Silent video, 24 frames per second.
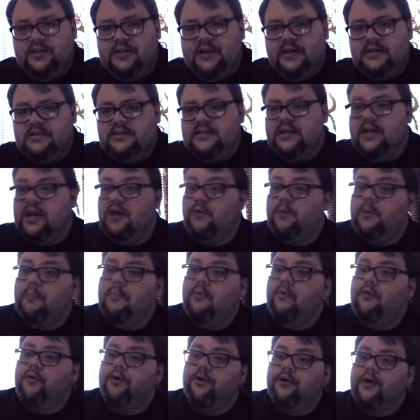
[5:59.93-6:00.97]
They sent a
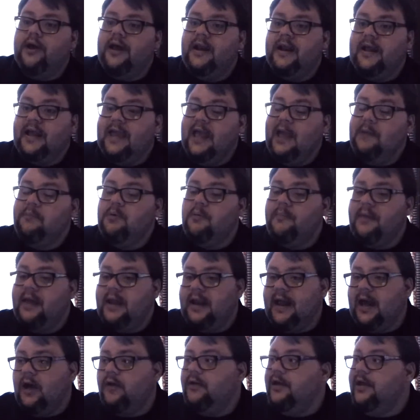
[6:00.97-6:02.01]
reporter and a cameraman
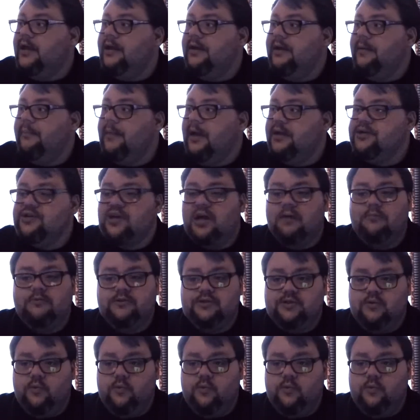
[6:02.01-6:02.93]
out, and my job was to